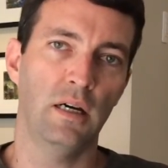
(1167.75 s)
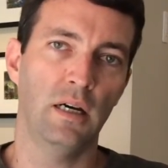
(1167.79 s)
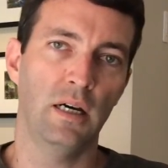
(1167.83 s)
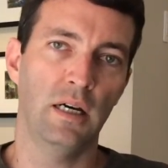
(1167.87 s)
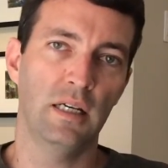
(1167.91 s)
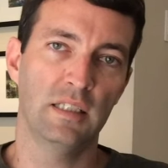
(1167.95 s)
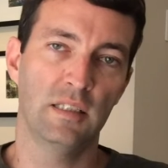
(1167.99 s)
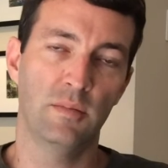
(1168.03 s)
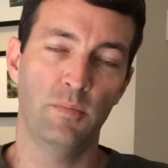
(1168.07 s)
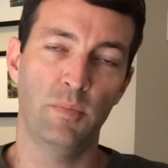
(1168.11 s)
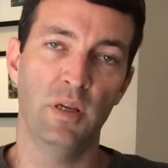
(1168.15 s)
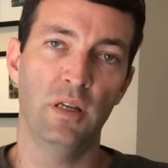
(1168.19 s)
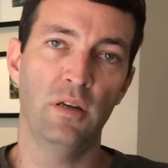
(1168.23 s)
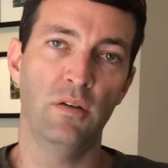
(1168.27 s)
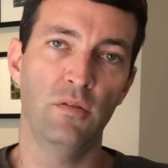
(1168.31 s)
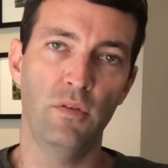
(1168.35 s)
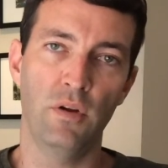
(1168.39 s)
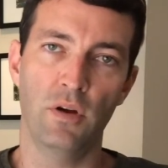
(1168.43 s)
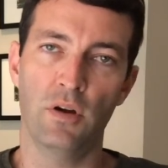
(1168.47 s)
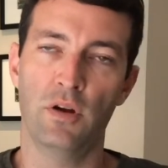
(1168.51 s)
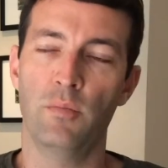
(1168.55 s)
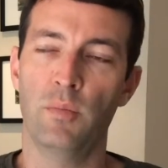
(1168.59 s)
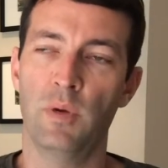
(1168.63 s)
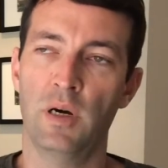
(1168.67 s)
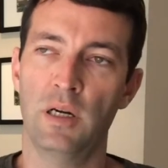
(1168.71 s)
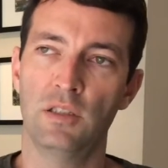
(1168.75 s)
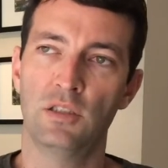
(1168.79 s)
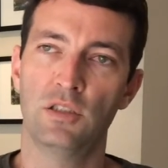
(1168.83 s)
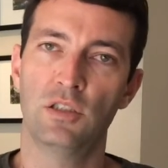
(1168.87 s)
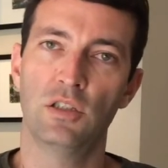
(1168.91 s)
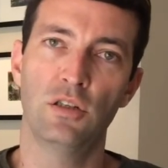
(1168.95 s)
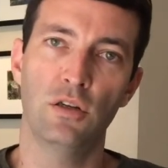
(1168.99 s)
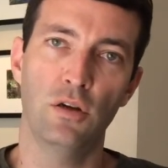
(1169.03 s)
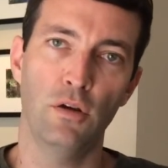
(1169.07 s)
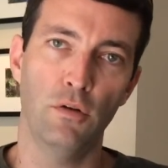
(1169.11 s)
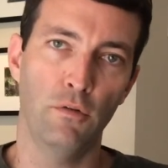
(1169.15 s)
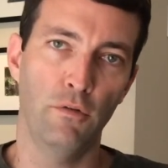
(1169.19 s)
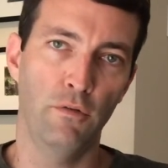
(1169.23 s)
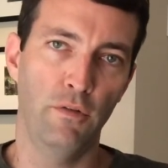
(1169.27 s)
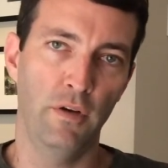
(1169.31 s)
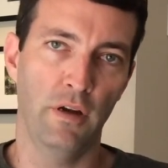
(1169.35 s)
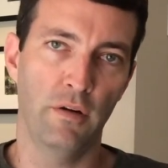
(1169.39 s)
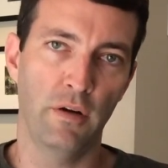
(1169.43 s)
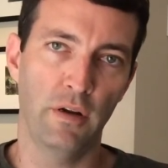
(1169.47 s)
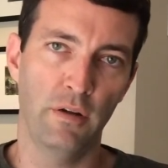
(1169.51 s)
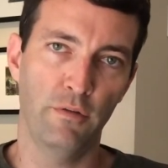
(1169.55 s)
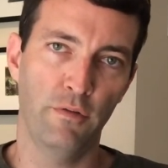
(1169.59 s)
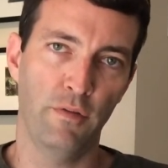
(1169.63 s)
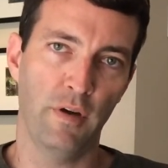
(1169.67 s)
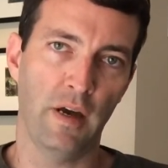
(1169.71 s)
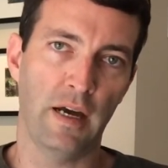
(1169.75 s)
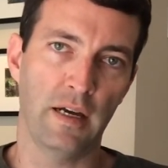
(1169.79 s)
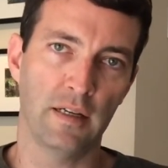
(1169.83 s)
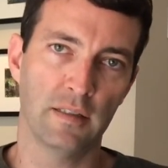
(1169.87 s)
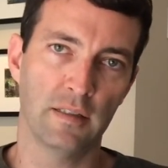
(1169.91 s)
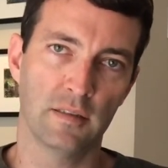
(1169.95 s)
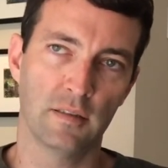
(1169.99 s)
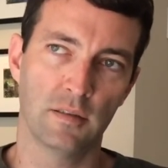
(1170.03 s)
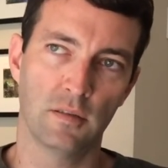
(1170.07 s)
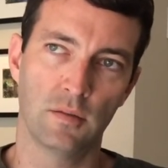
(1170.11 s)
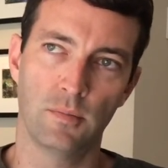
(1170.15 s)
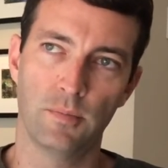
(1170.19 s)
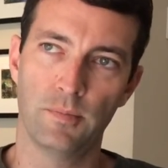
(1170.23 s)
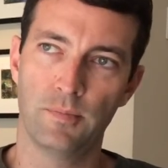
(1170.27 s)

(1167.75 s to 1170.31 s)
I spend very much, very fast.